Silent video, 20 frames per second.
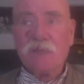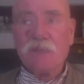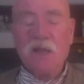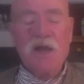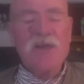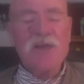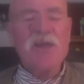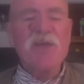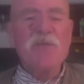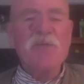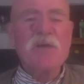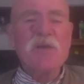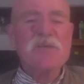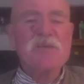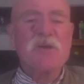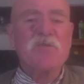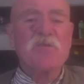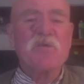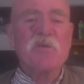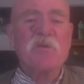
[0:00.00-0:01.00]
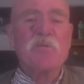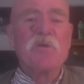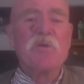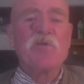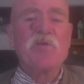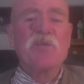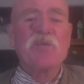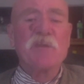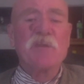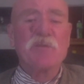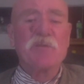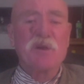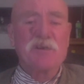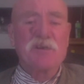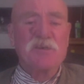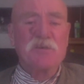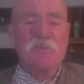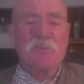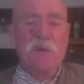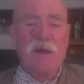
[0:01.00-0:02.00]
gave myself a birthday
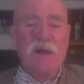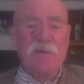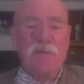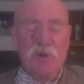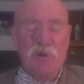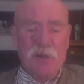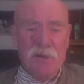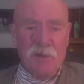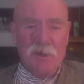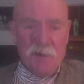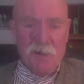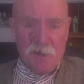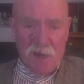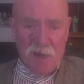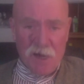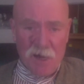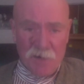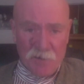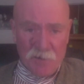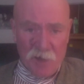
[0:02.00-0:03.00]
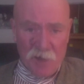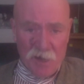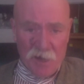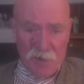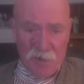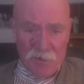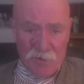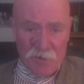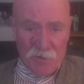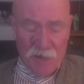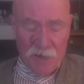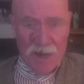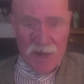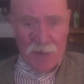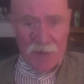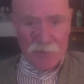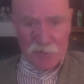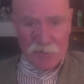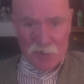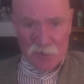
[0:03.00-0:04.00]
present by putting it online on
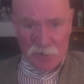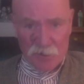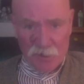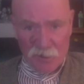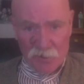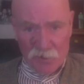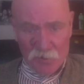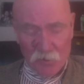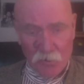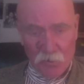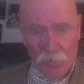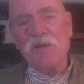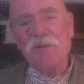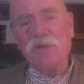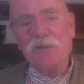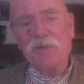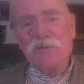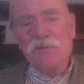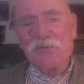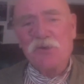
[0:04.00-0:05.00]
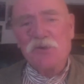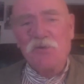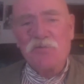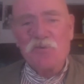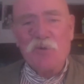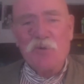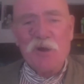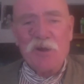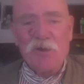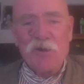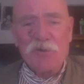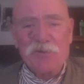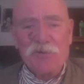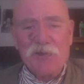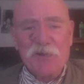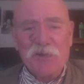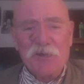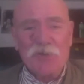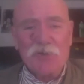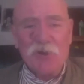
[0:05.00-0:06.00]
Amazon Kindle. So if you want to go take a
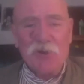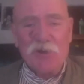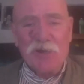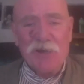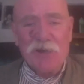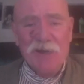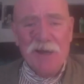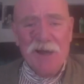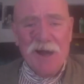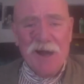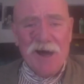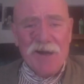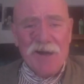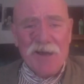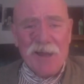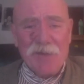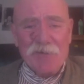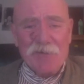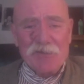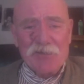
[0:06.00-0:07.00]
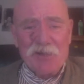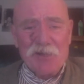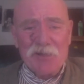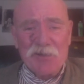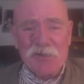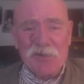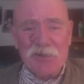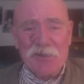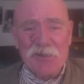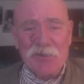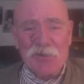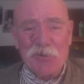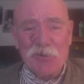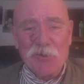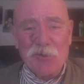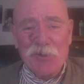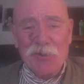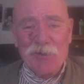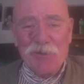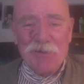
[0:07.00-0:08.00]
look on Amazon Kindle,
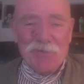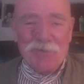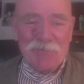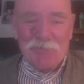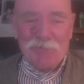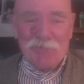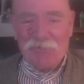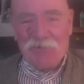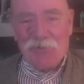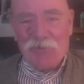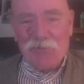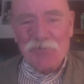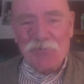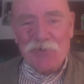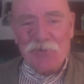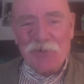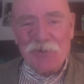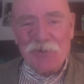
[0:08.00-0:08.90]
feel free.